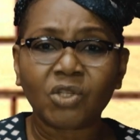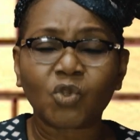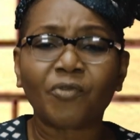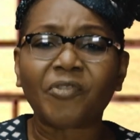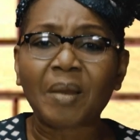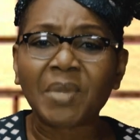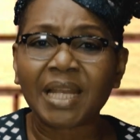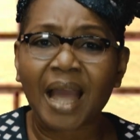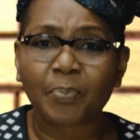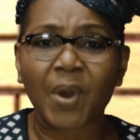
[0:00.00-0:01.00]
to
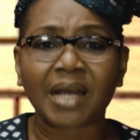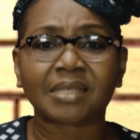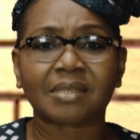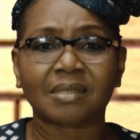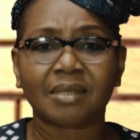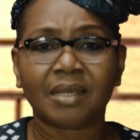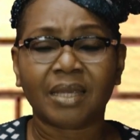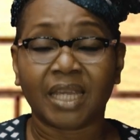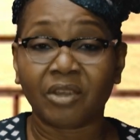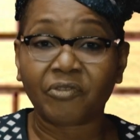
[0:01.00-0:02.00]
familiar past.
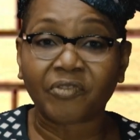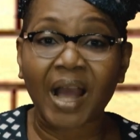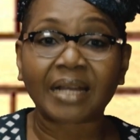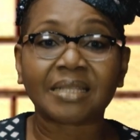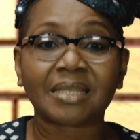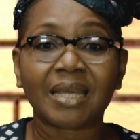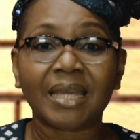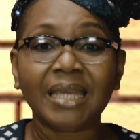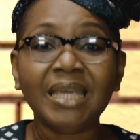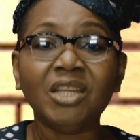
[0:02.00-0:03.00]
In fact,
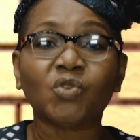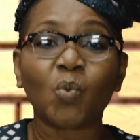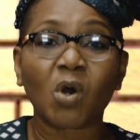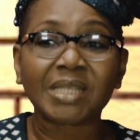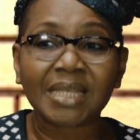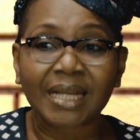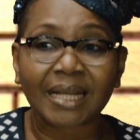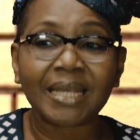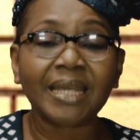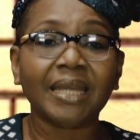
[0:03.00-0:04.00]
it was the
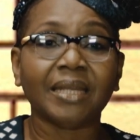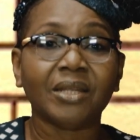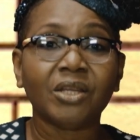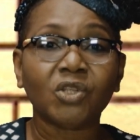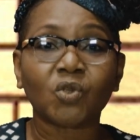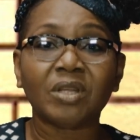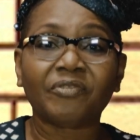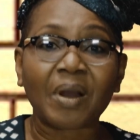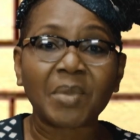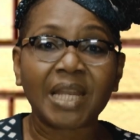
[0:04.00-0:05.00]
clinging to the
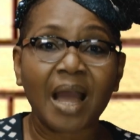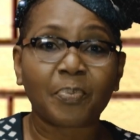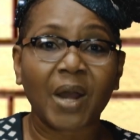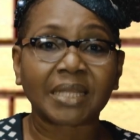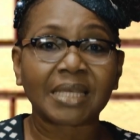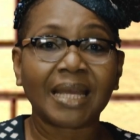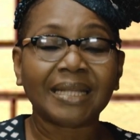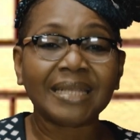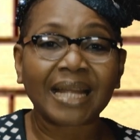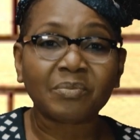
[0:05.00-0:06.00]
familiar past
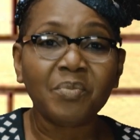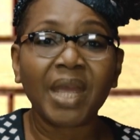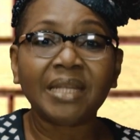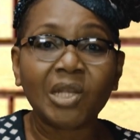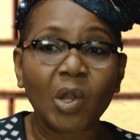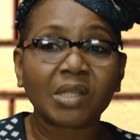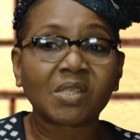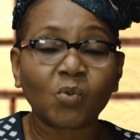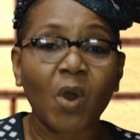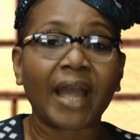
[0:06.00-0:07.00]
that made
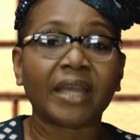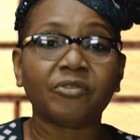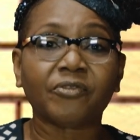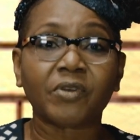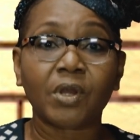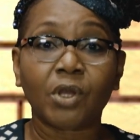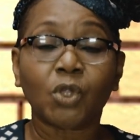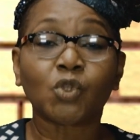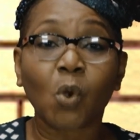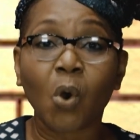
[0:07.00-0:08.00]
Lot's wife
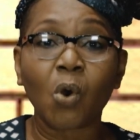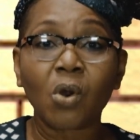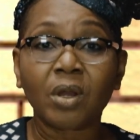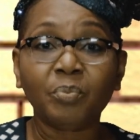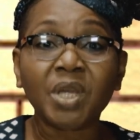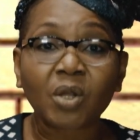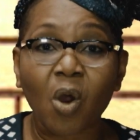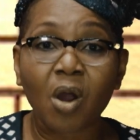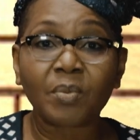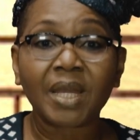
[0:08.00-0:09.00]
to
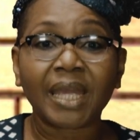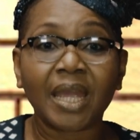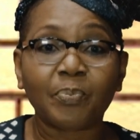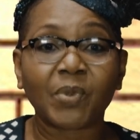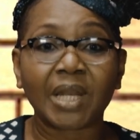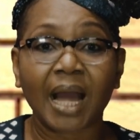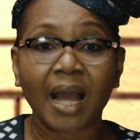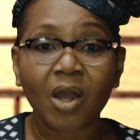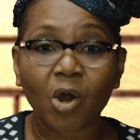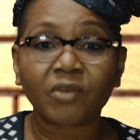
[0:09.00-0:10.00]
become a pillar
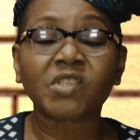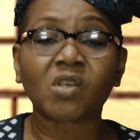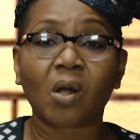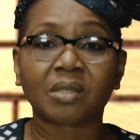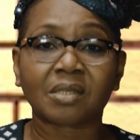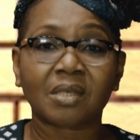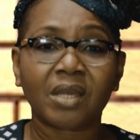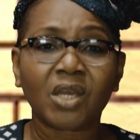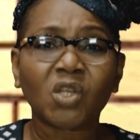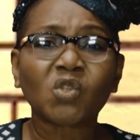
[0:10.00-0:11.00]
of salt.
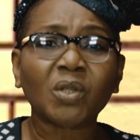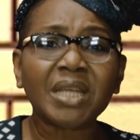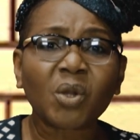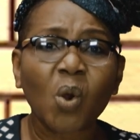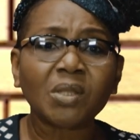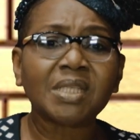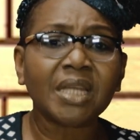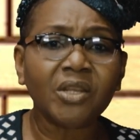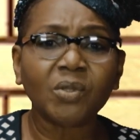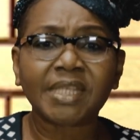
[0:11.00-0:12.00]
So the
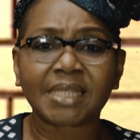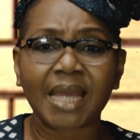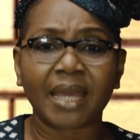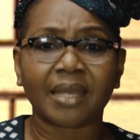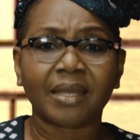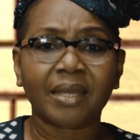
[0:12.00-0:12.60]
continued stay